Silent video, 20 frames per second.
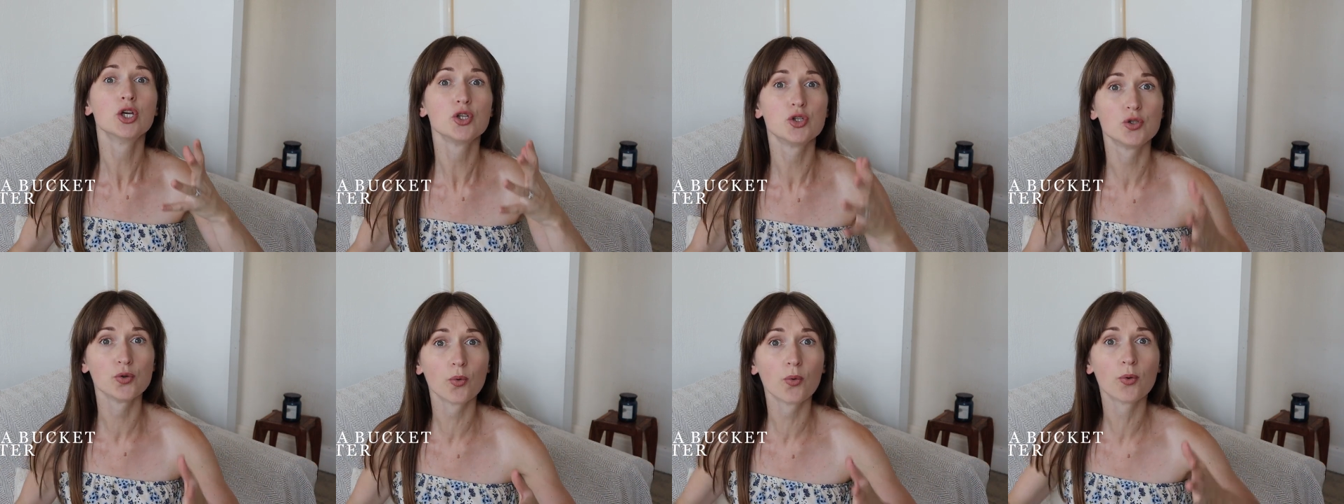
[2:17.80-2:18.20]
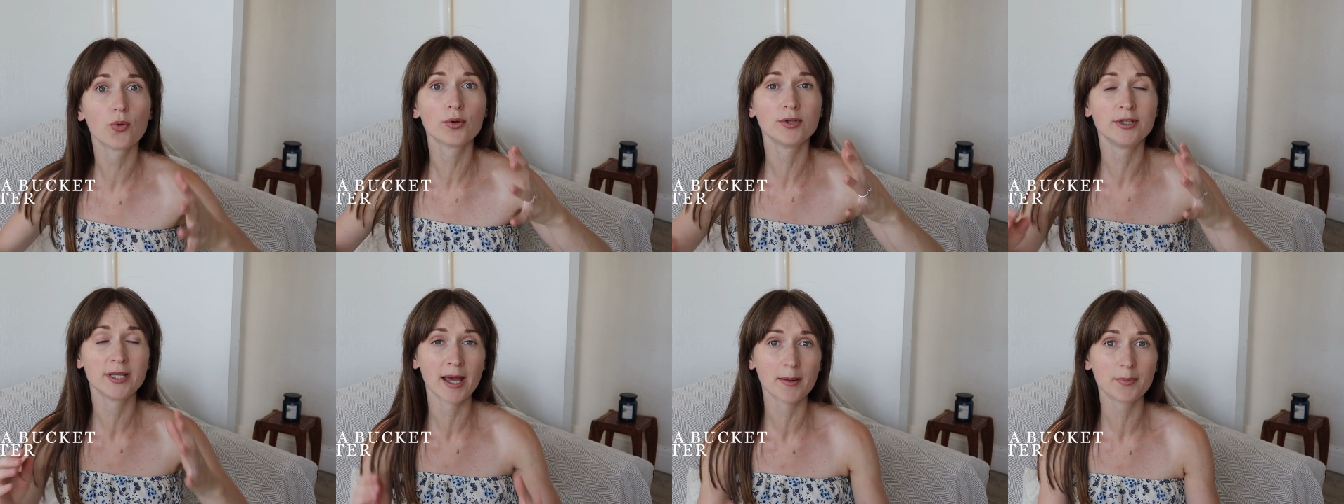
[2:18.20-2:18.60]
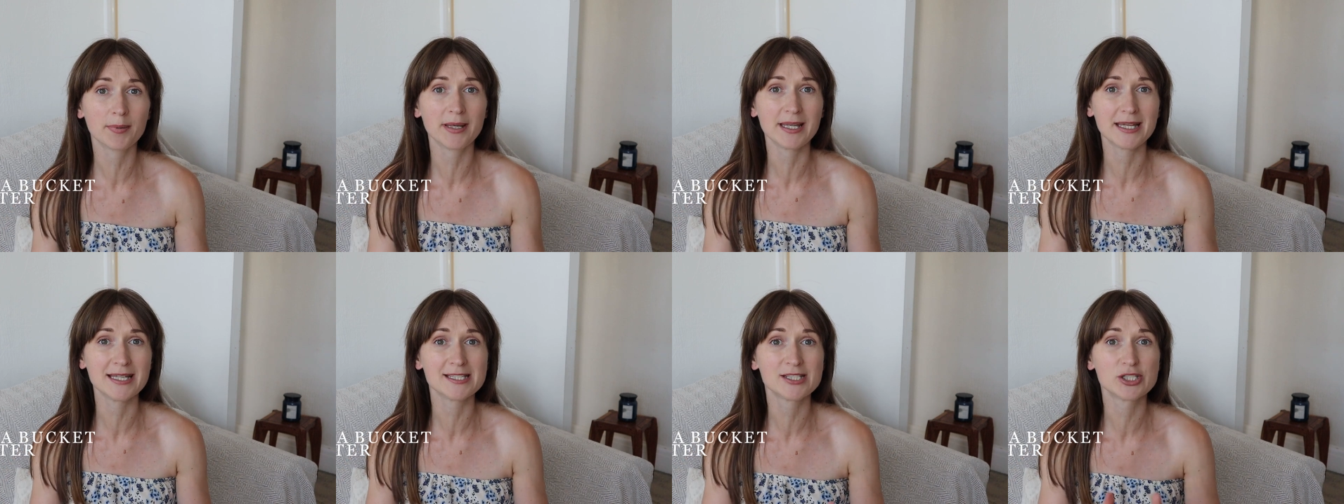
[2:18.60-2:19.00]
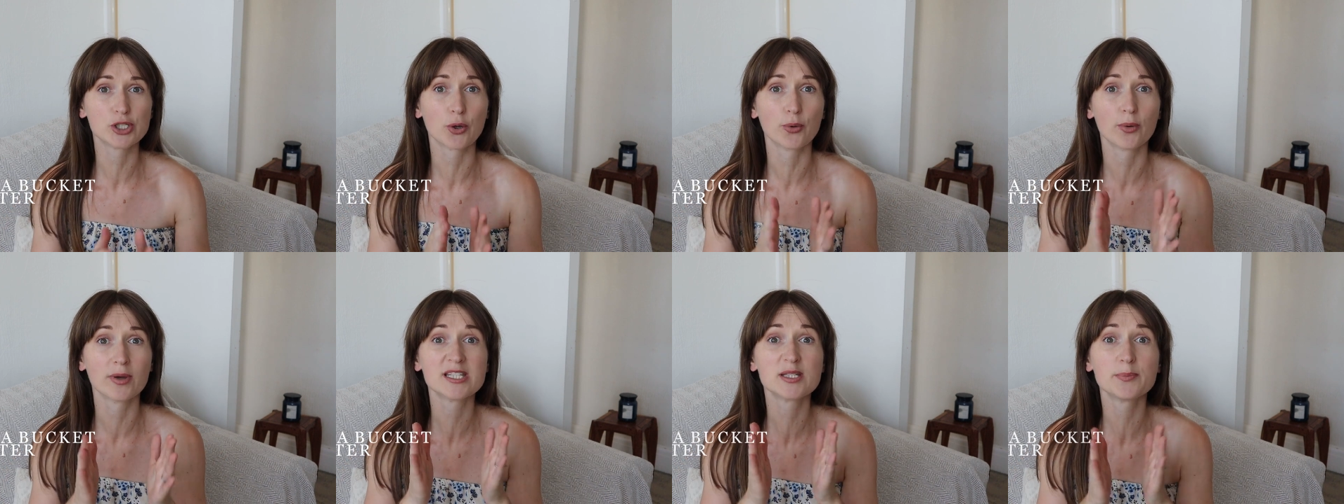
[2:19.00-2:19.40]
your nappies,
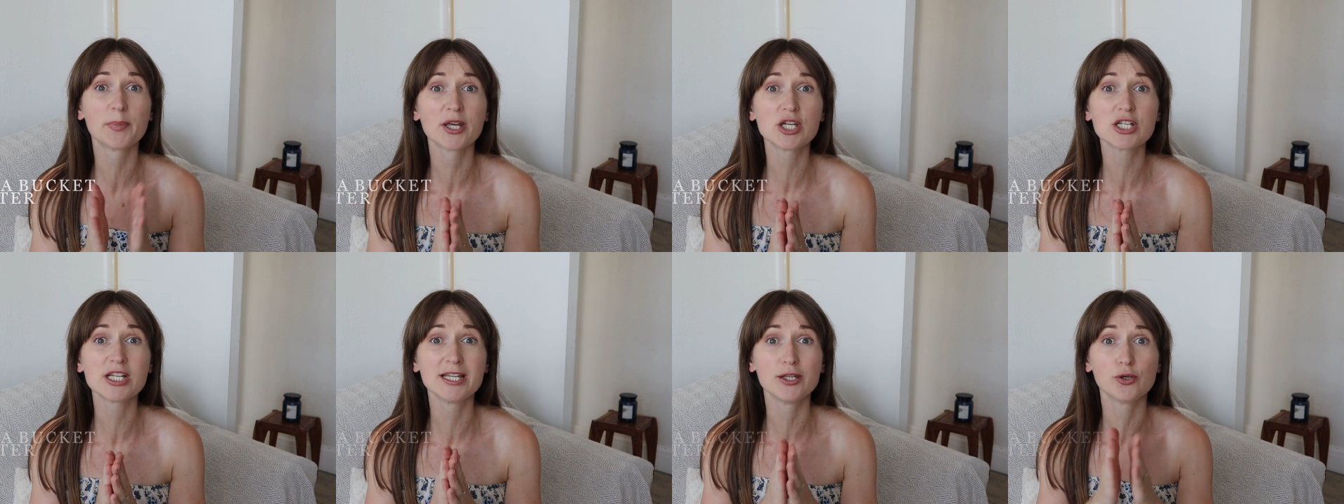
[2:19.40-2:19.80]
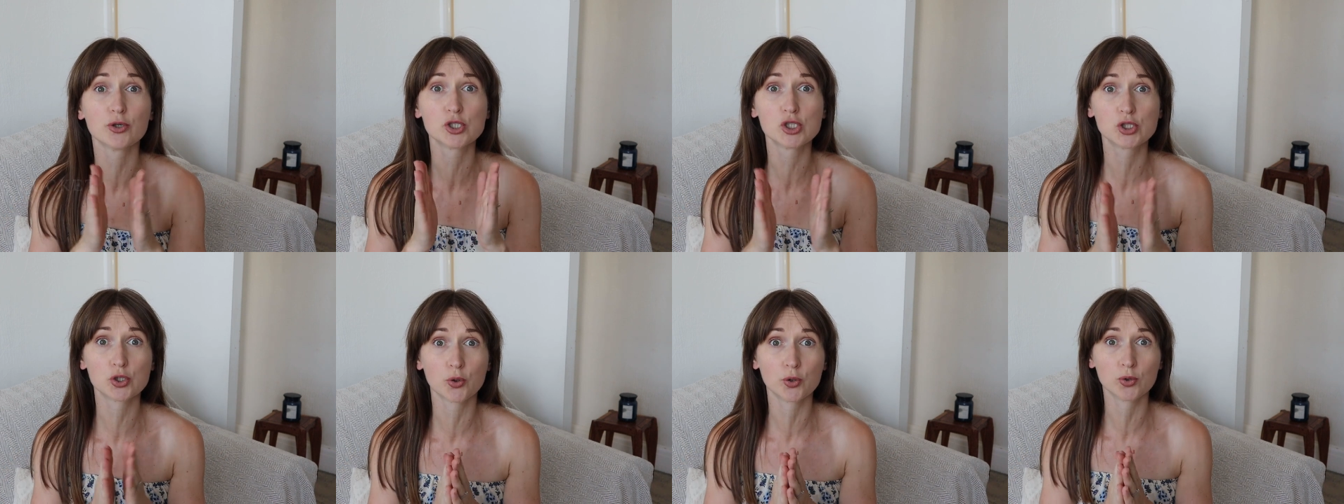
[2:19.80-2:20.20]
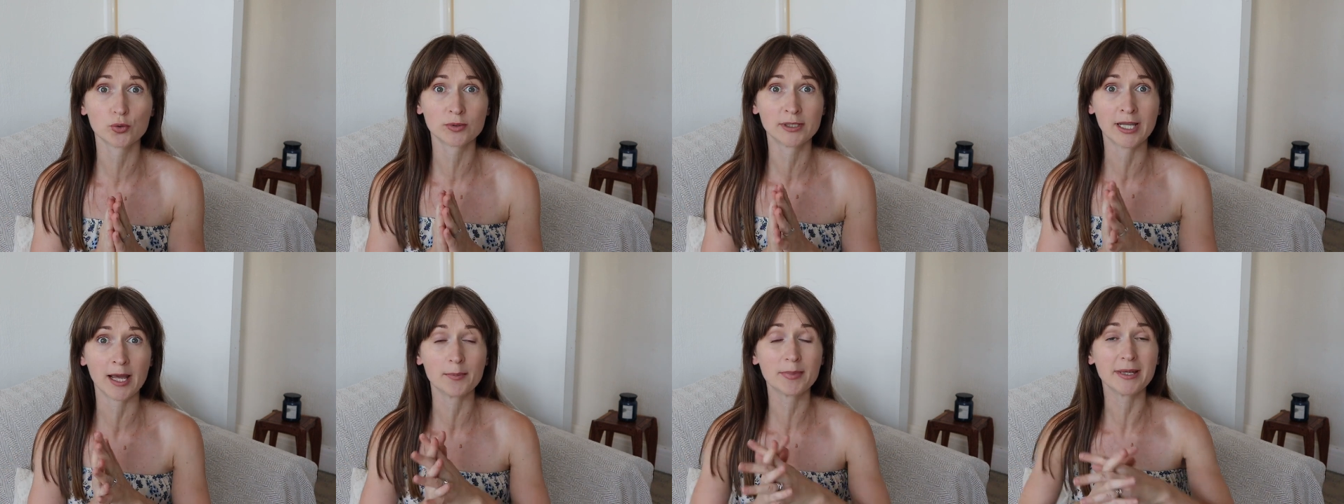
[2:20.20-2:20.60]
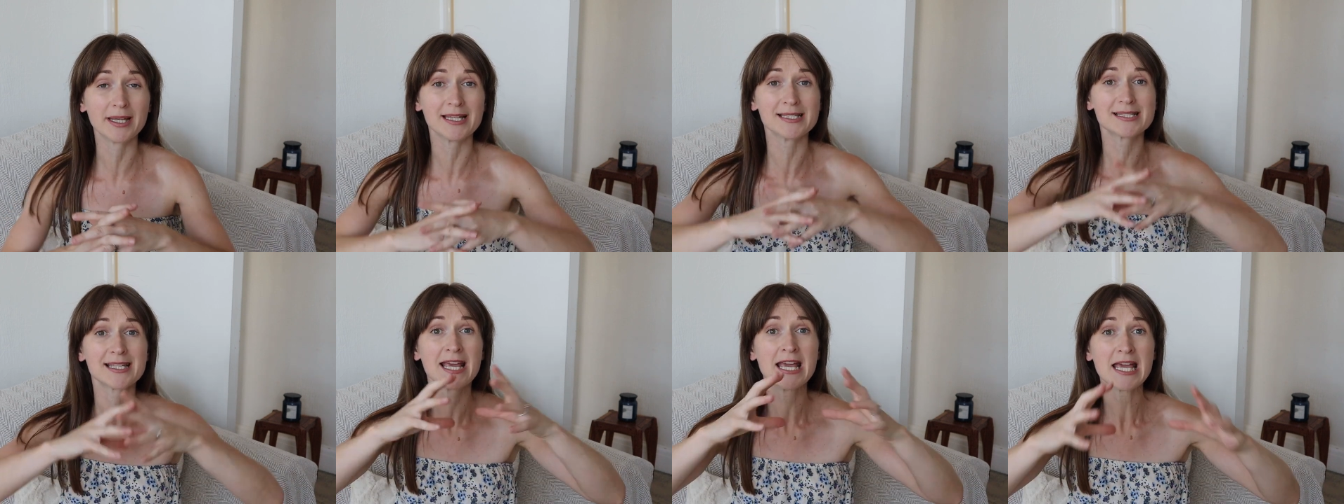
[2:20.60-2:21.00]
so especially your soiled
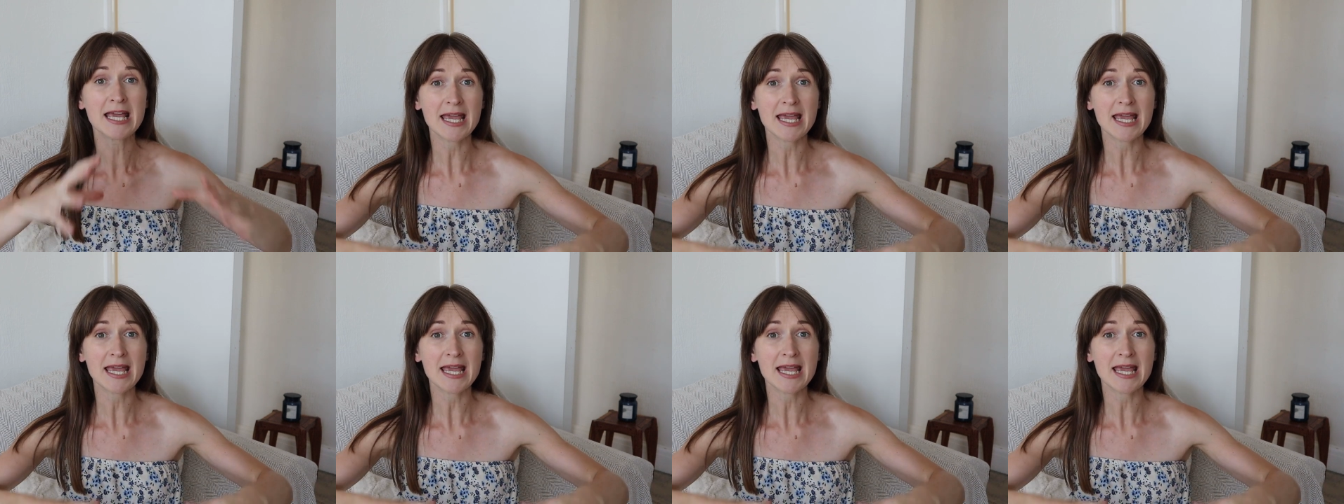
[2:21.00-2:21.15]
nappies,